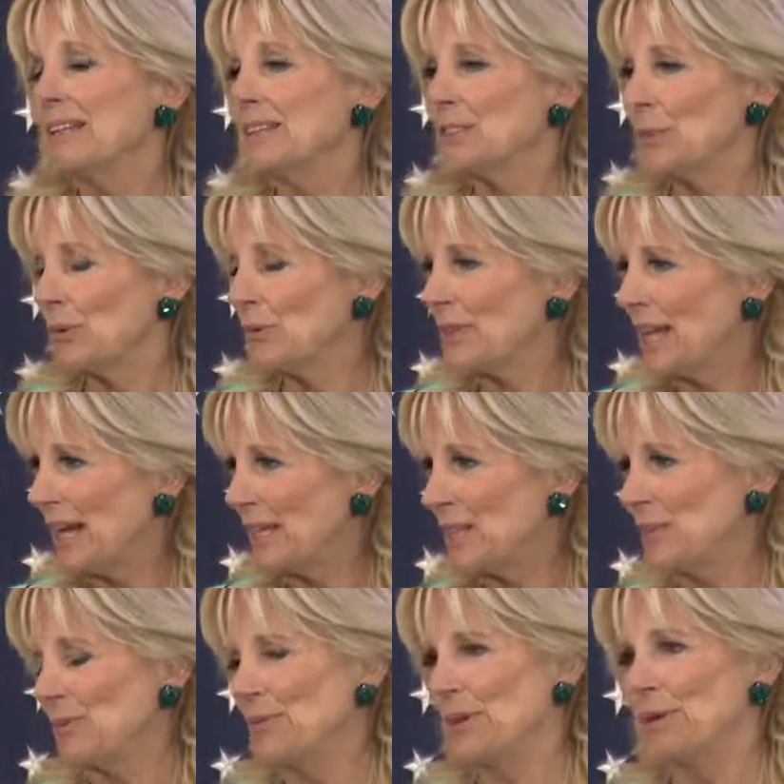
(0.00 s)
So
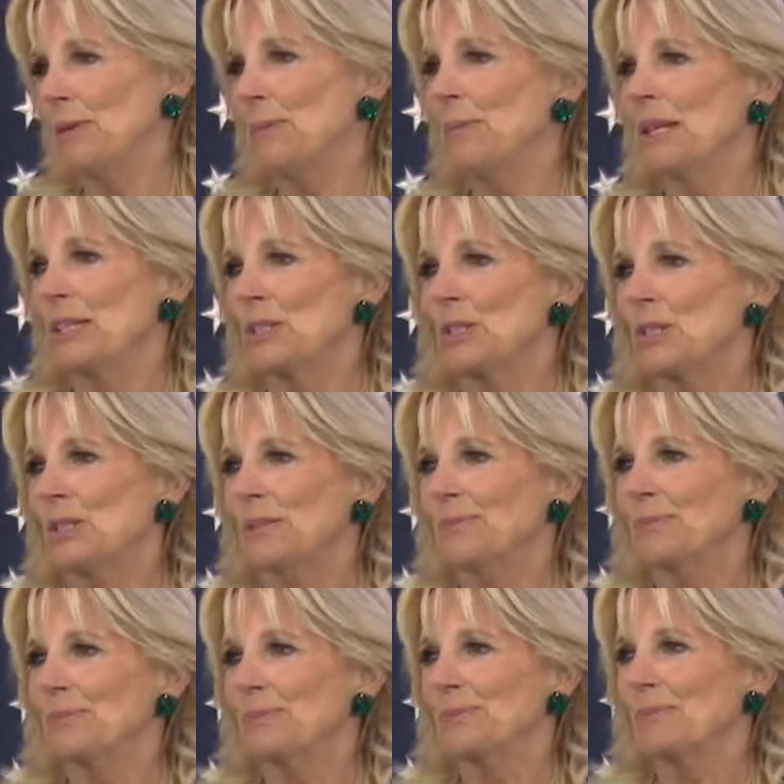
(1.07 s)
thank you very much.
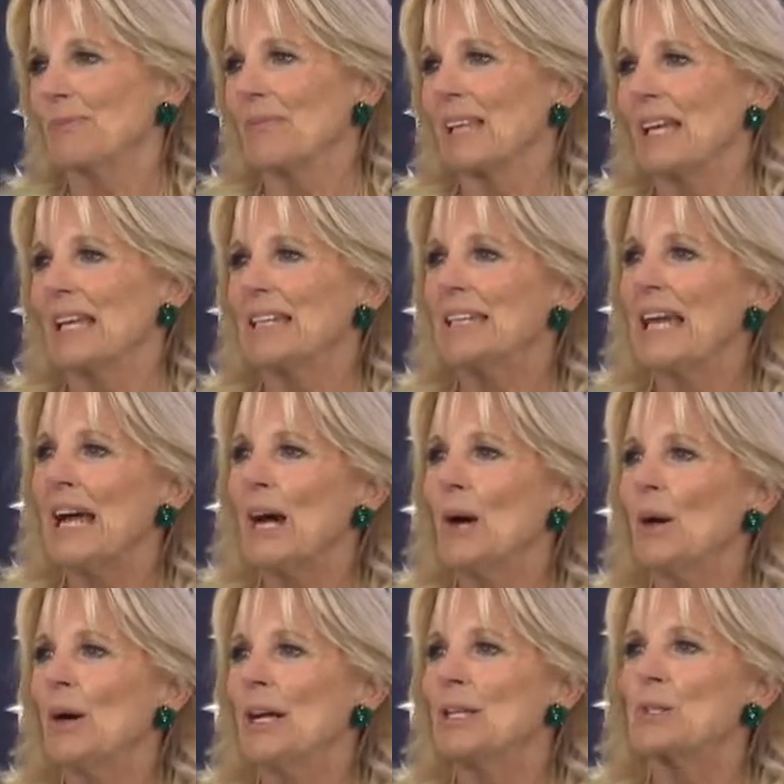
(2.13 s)
And
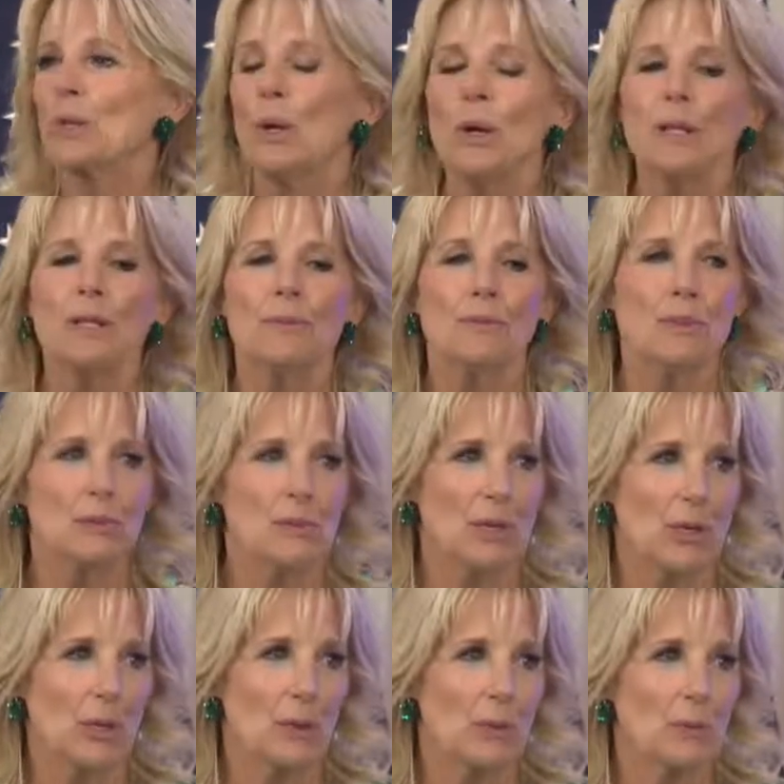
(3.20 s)
now, as all of you
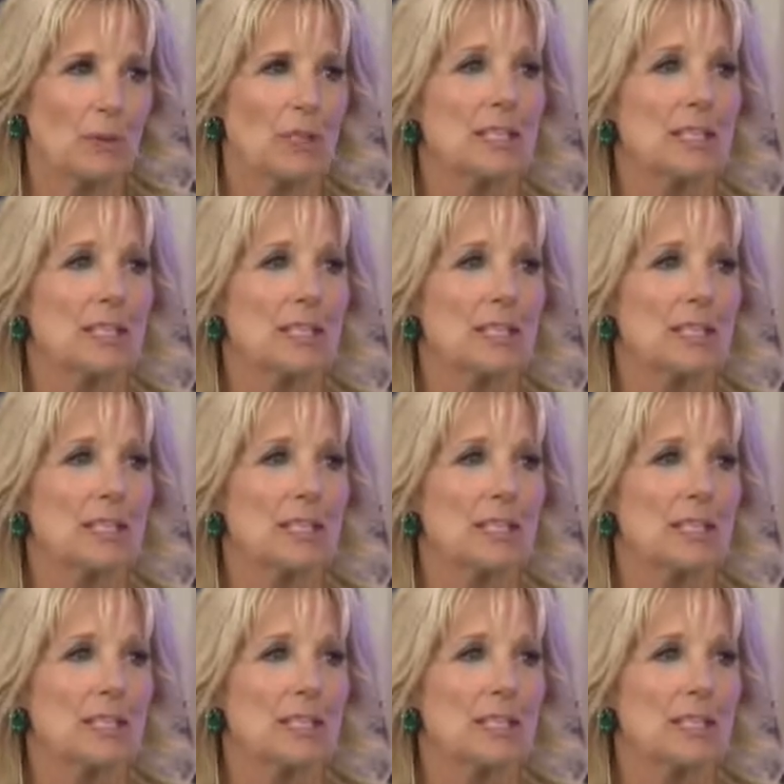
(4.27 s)
know,